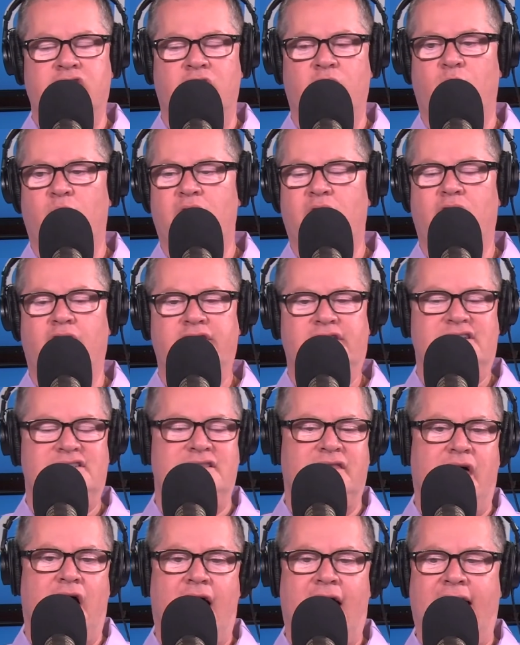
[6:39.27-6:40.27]
you know what are all
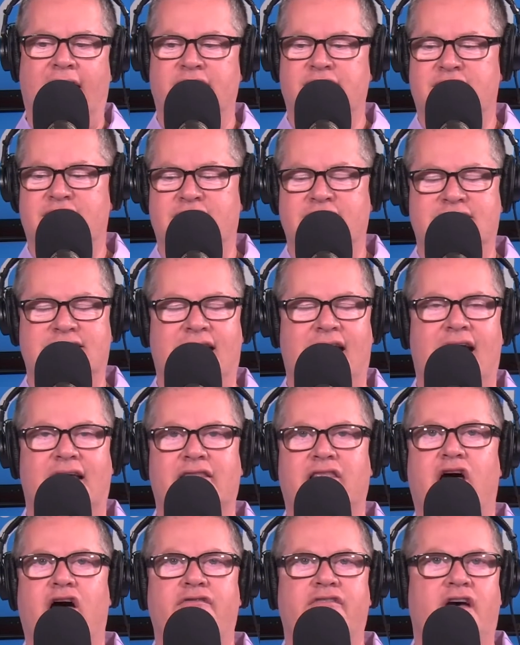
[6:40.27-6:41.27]
these lines they say i
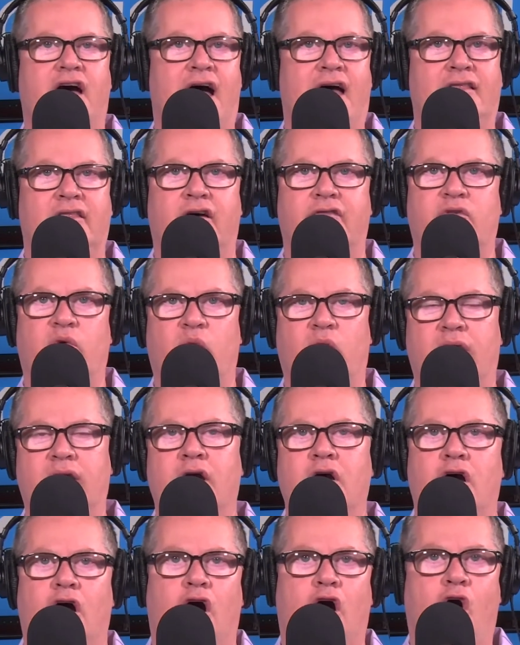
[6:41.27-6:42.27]
love the i love the one
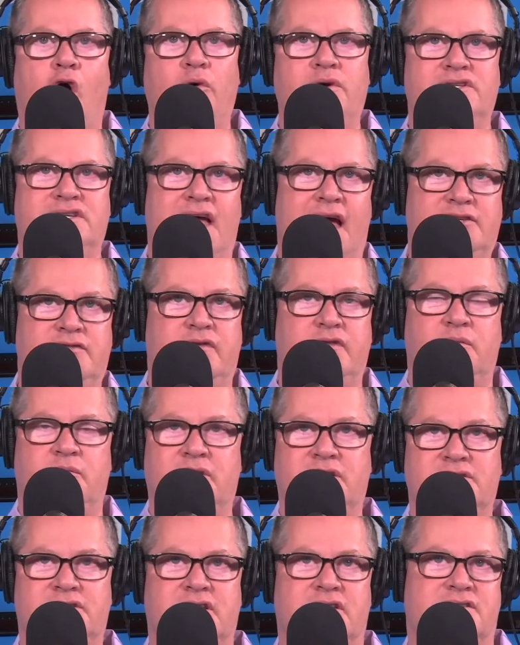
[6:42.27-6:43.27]
always ask for the
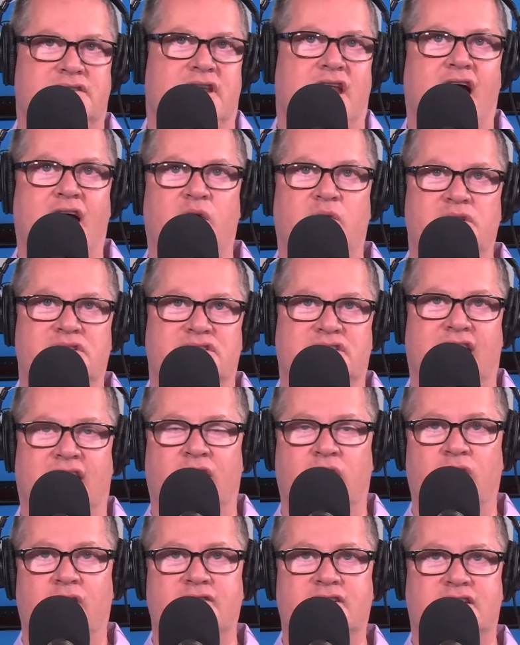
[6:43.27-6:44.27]
business and i always
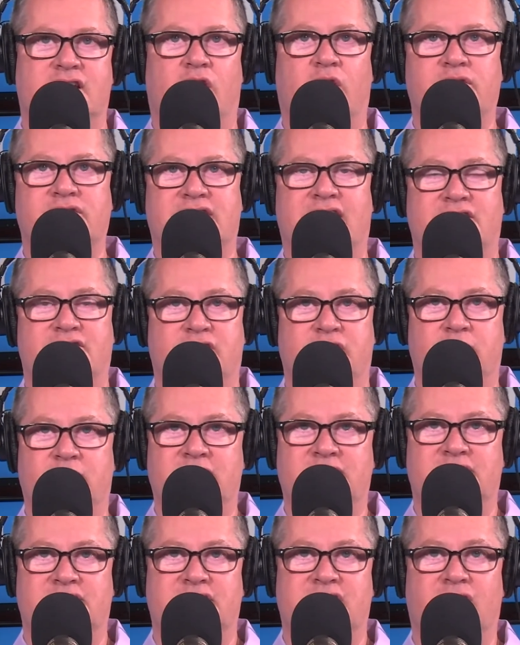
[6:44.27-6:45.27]
say whoever said always ask for the
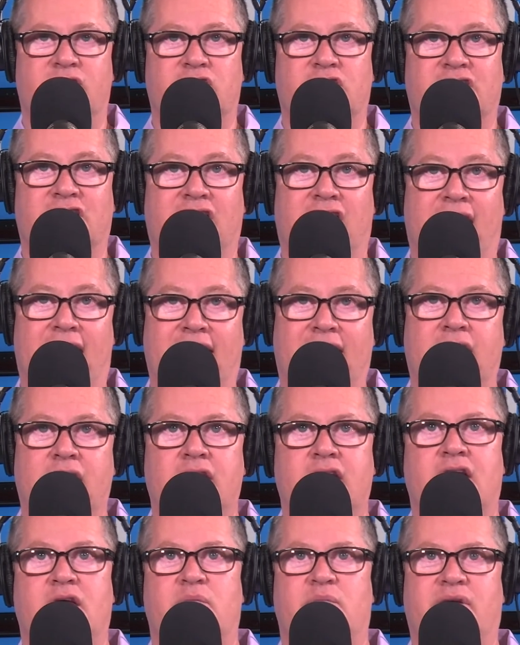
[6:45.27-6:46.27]
business never did a lot
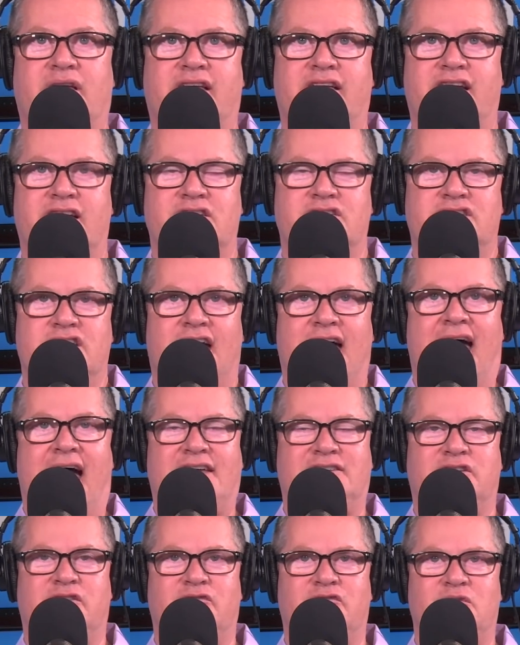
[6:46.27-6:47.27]
because uh,
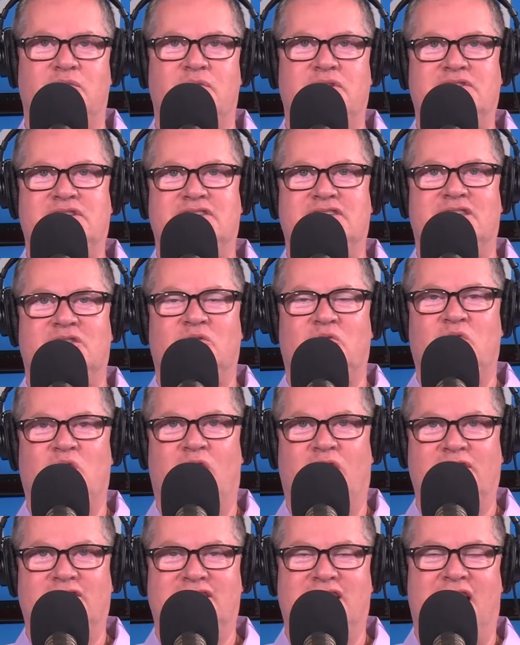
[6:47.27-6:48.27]
asking for the business at the
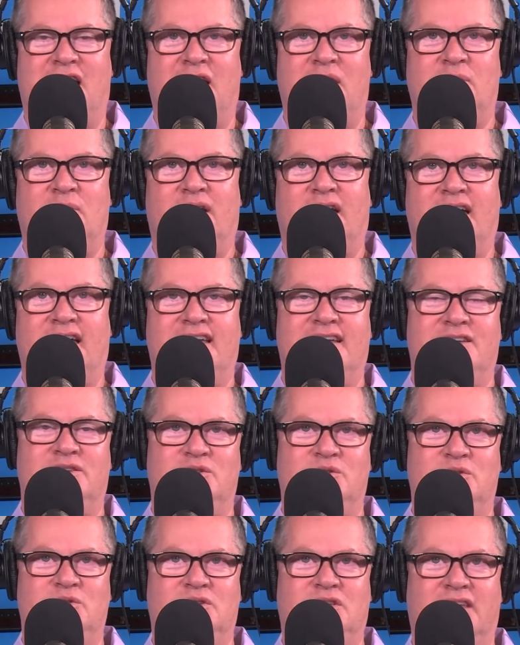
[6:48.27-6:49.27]
wrong time uh,
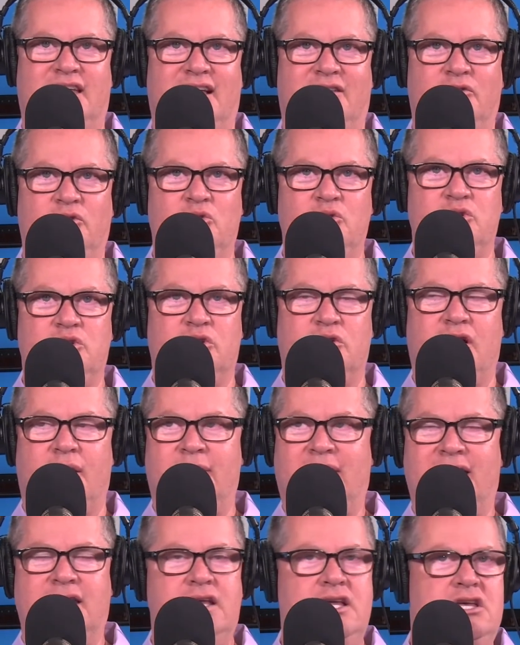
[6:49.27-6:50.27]
is usually a loser i
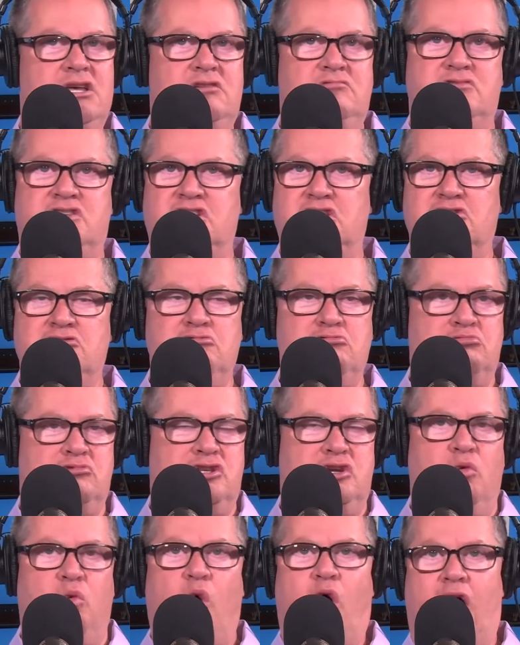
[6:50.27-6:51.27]
mean do you
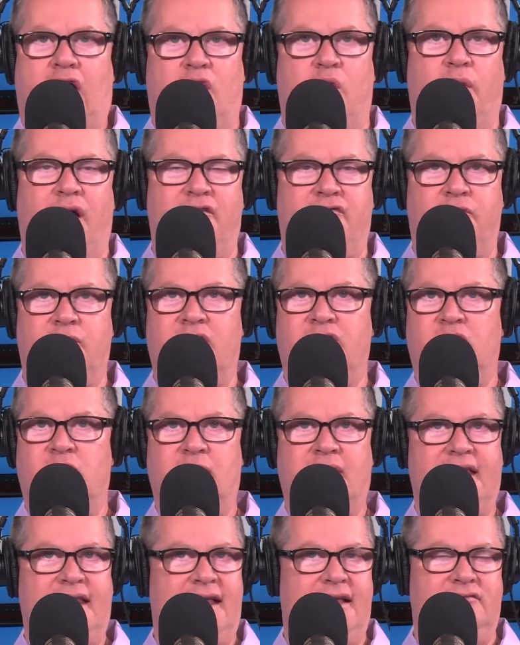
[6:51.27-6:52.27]
do you walk away from every
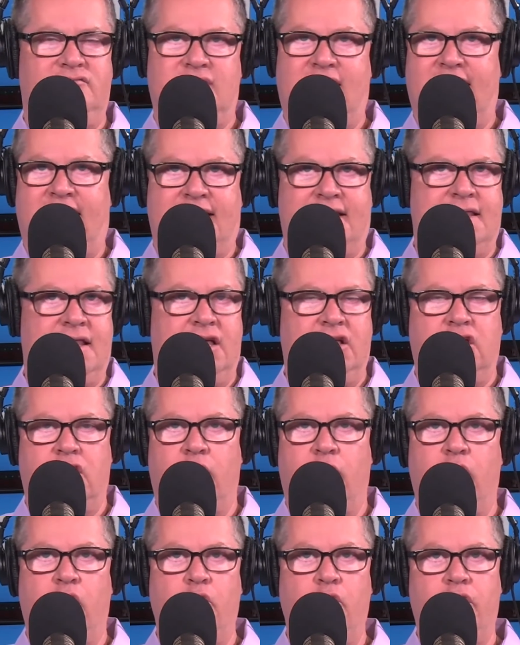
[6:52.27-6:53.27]
meeting hitting the you
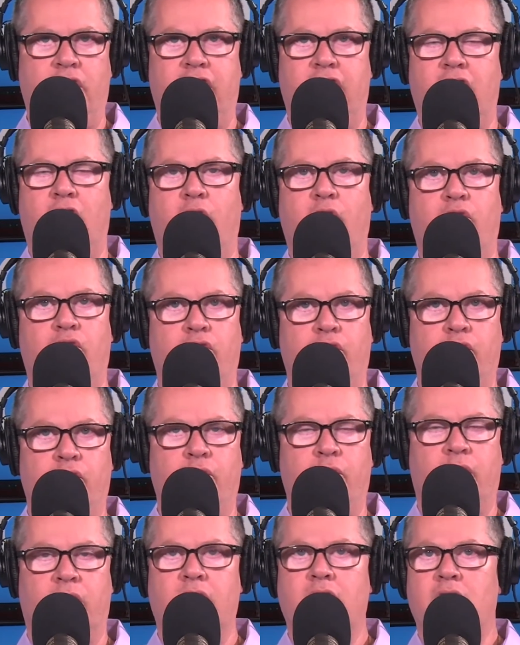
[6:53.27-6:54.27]
know who do you know
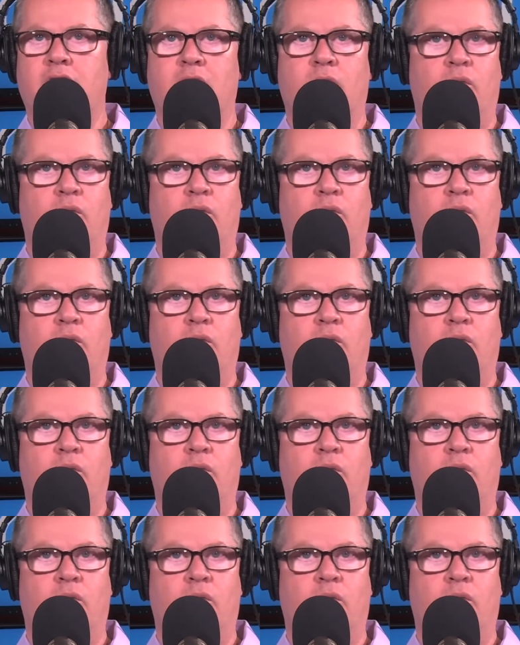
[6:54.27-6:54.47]
who or